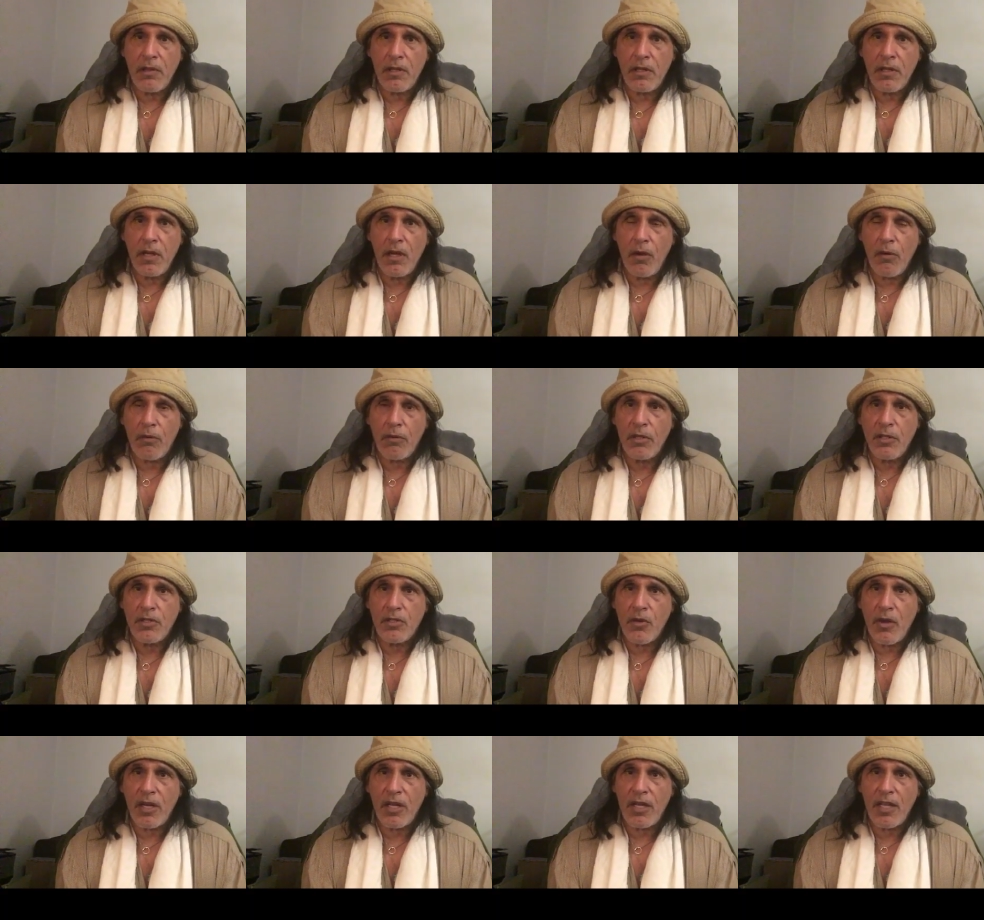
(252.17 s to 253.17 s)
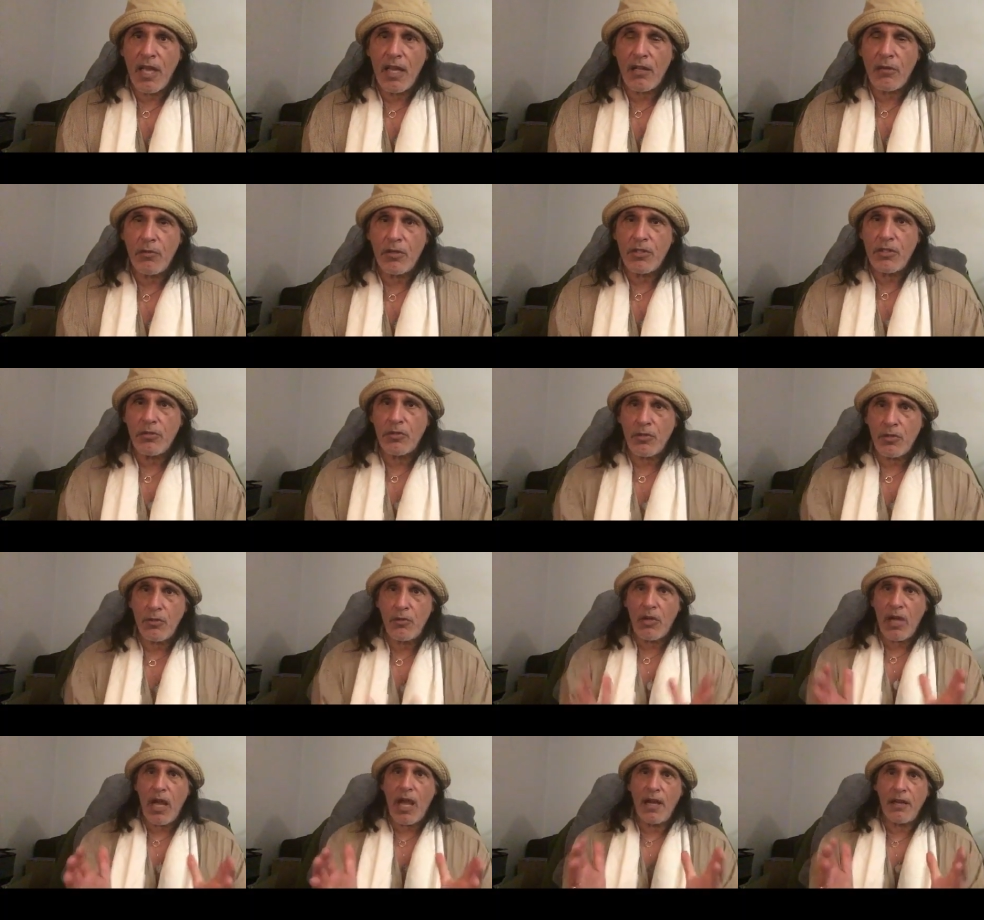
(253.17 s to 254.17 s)
you know, enjoy together, which is who
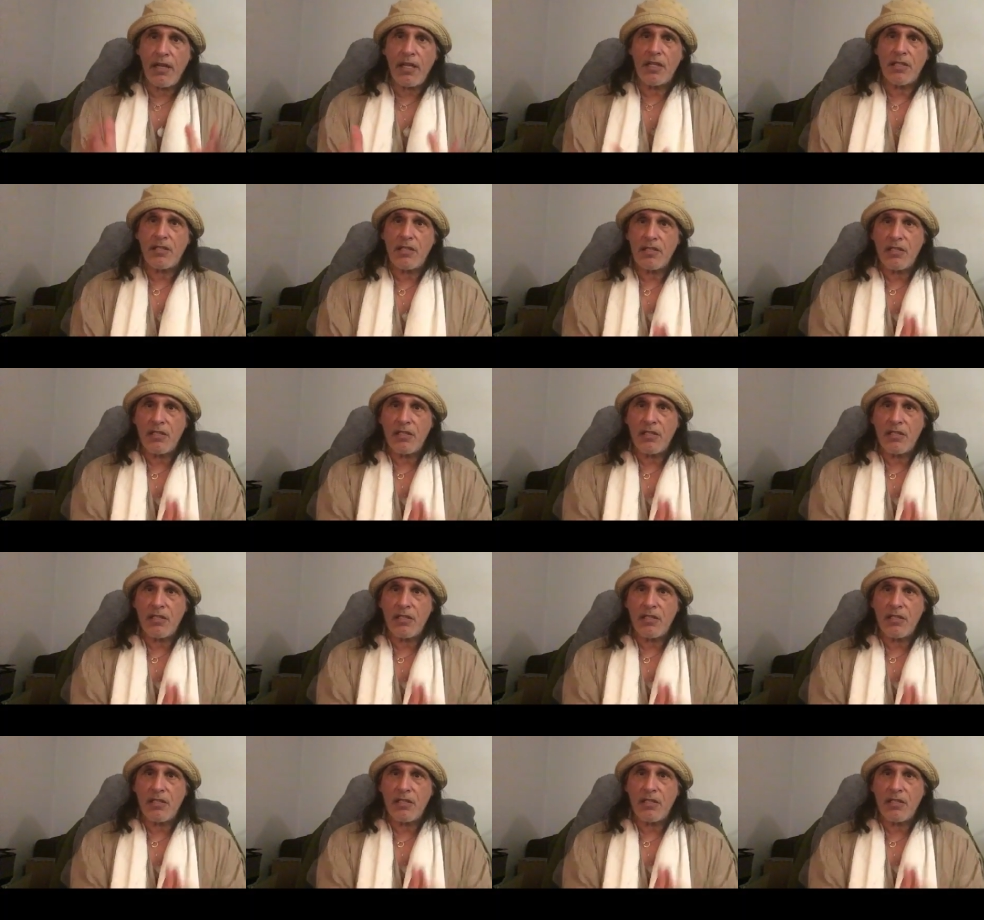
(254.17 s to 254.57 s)
God is.